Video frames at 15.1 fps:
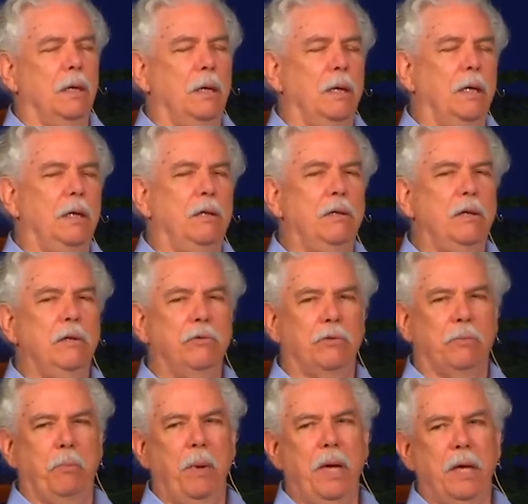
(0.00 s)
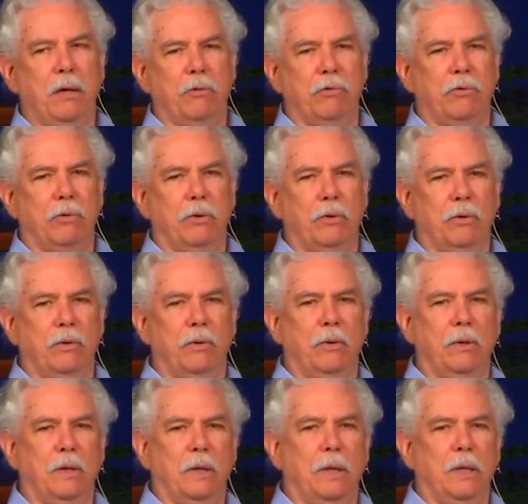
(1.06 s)
In this space,
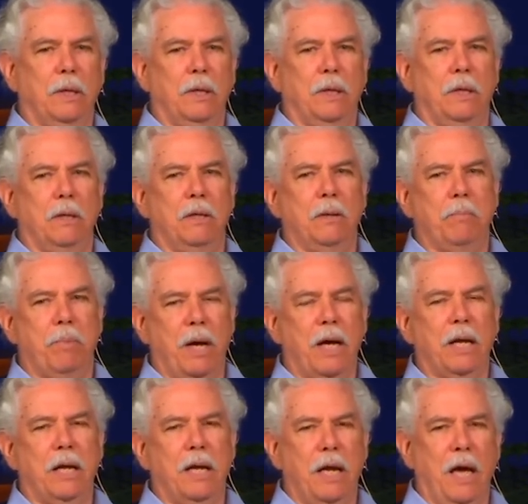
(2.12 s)
the body